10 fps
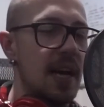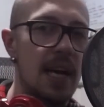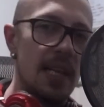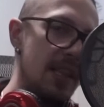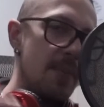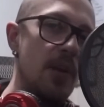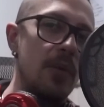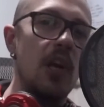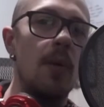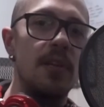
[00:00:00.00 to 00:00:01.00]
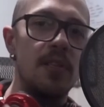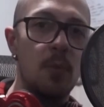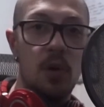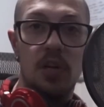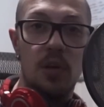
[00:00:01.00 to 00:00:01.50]
Let me know in the comments
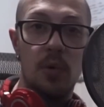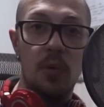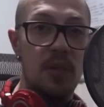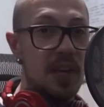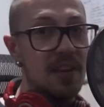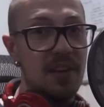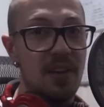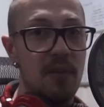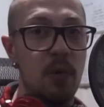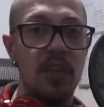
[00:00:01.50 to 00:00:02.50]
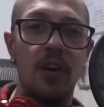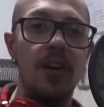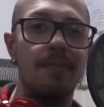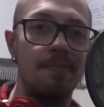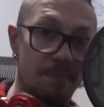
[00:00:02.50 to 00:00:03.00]
what you think of what you heard,